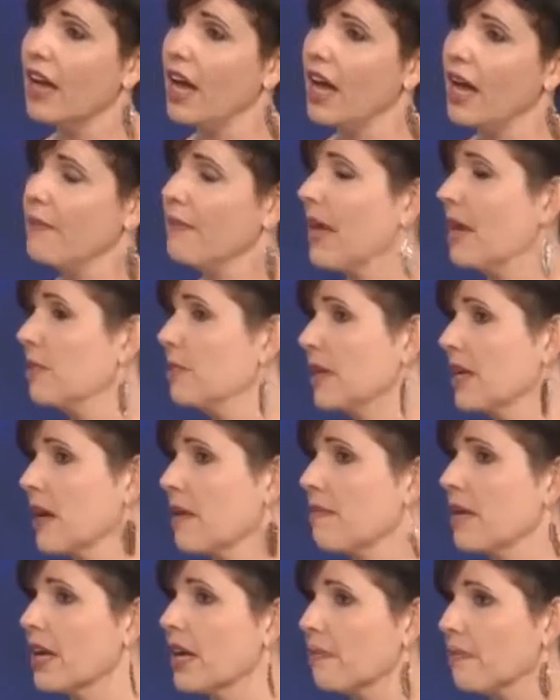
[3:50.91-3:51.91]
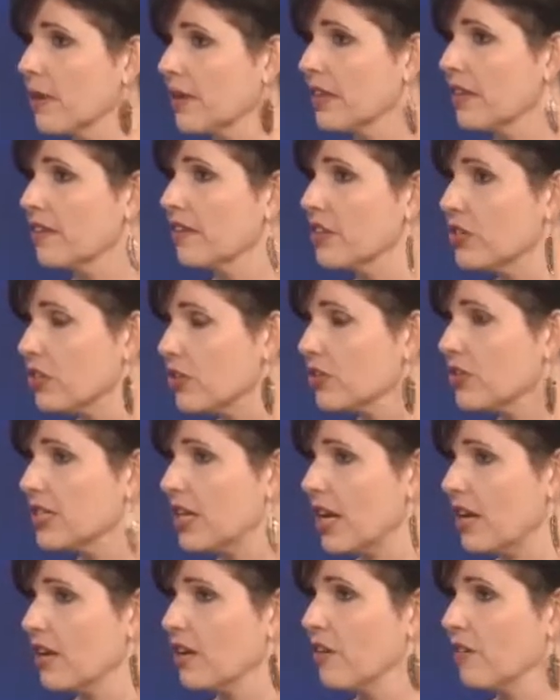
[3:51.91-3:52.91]
Um, that'll be coming up on Giving
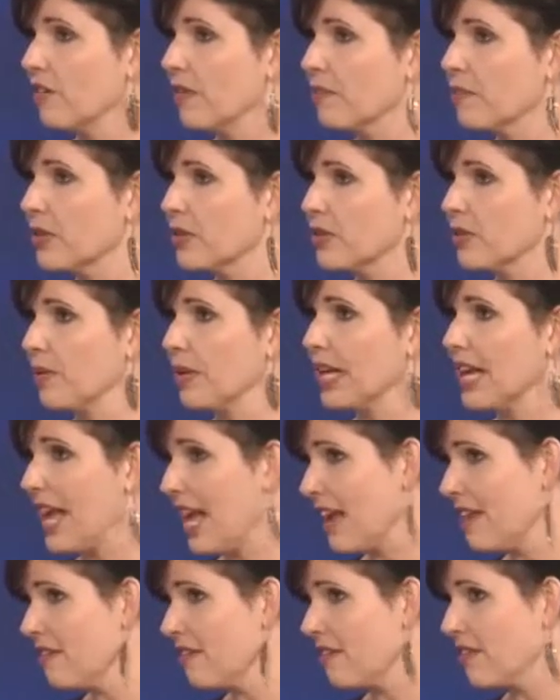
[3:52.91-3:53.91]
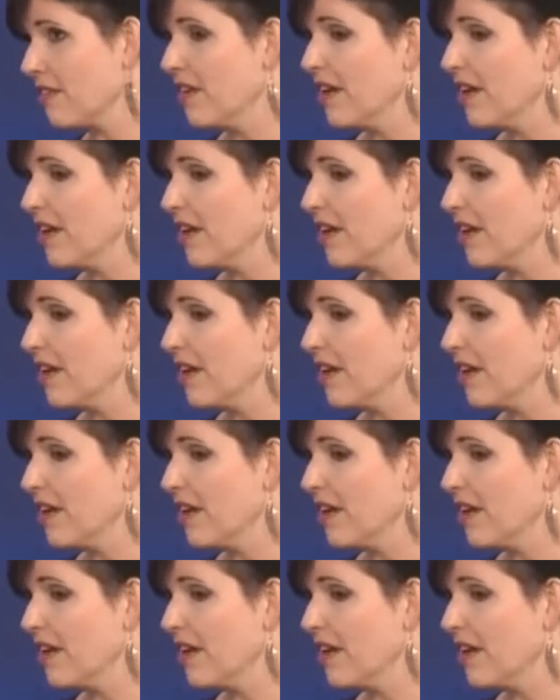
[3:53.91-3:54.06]
Tuesday in November 28th.